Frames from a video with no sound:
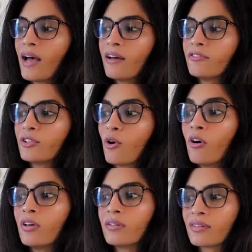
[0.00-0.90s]

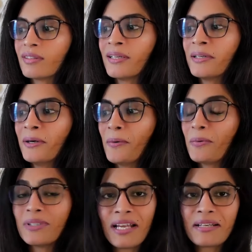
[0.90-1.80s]
your
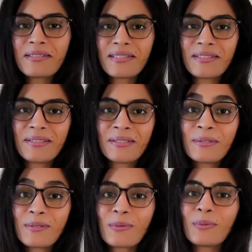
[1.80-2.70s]
own legacy written
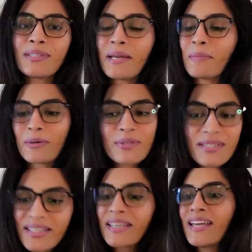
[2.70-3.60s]
in stone then, because